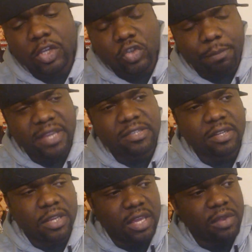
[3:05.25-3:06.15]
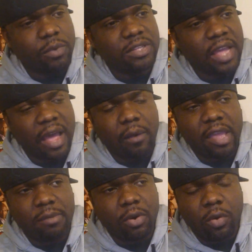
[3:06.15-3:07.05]
So basically, he went to Al
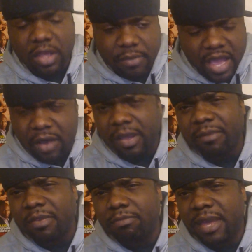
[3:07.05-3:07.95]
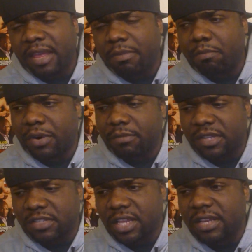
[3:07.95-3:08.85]
Haymon, or him and Al Haymon met up and pretty
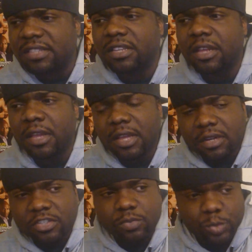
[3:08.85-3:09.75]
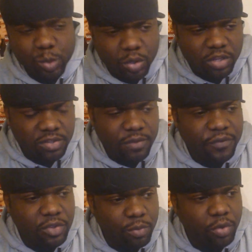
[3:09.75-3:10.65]
much said, listen, this is what we're going to do
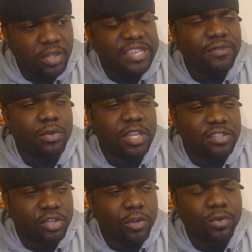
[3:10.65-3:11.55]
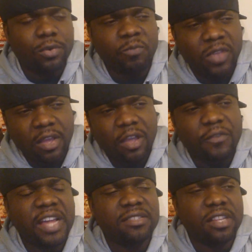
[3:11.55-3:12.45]
for you. We're going to give you these 2
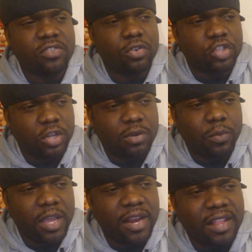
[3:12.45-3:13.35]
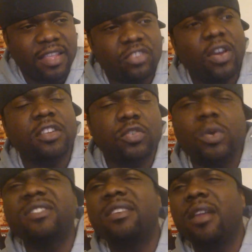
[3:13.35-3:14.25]
fights that you should win and then try to
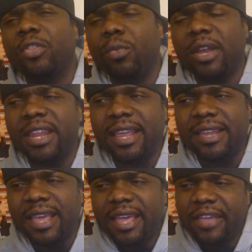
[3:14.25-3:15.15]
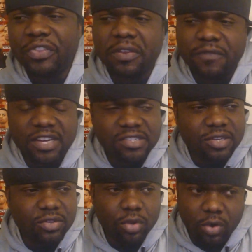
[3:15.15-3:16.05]
squeeze another one in. And then
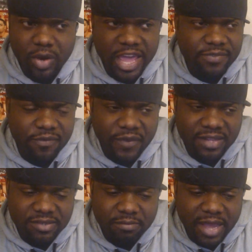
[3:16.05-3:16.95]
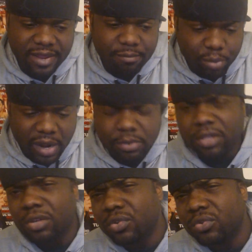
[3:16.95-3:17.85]
eventually, you're going to have to fight somebody and
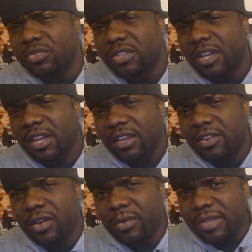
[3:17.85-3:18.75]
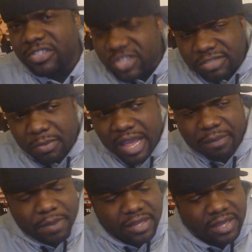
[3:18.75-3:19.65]
probably lose. You know, that's just
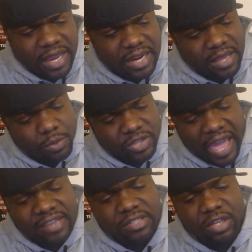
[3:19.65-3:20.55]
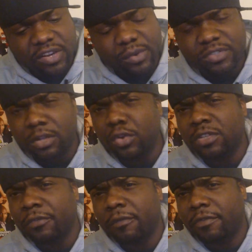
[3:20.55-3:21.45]
my opinion. And he was actually close to
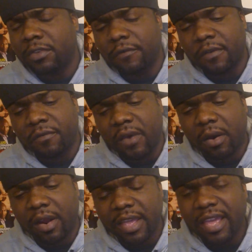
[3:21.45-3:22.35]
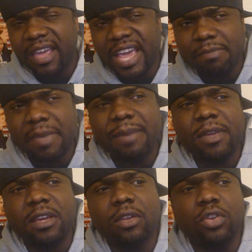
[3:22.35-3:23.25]
losing to Fonfara, and
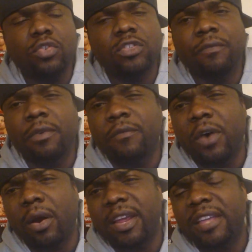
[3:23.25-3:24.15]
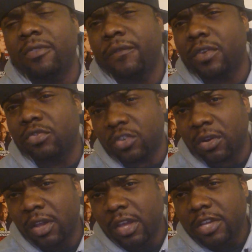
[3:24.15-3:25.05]
maybe could lose to Fonfara in the future.
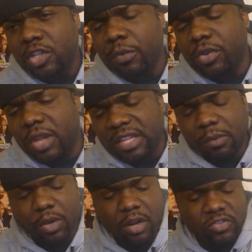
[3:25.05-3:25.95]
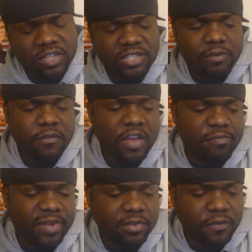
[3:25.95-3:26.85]
So when you look at the
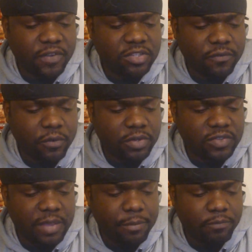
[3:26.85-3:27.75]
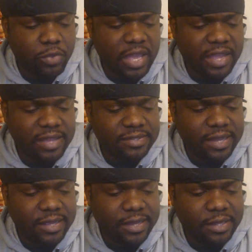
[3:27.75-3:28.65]
175-pound division, for example, you got guys
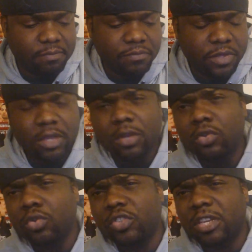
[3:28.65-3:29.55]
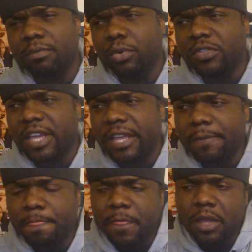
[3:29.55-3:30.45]
like Lucian
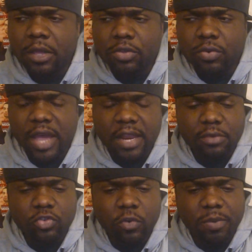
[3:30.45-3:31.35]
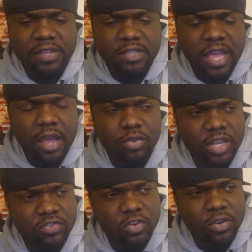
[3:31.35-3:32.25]
Bute, you got Jean Pascal, you
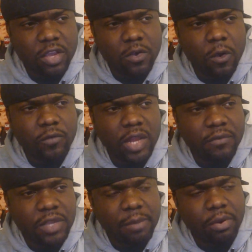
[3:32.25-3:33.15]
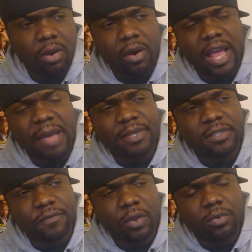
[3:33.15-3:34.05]
got Sergey Kovalev, you got Bernard
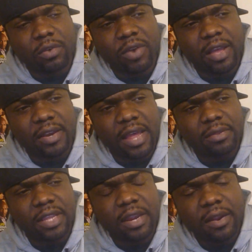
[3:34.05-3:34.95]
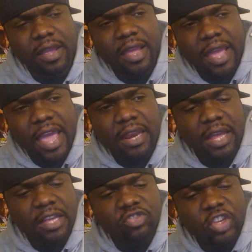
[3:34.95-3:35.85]
Hopkins floating around out there.
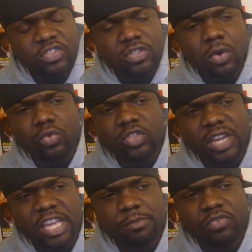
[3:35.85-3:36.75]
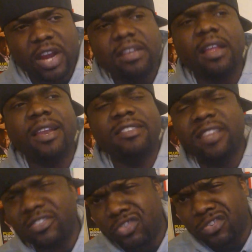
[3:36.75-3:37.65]
And just those names right there,
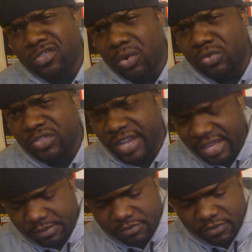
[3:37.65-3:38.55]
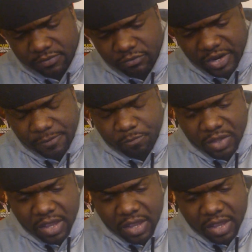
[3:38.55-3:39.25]
let's say just those names, right?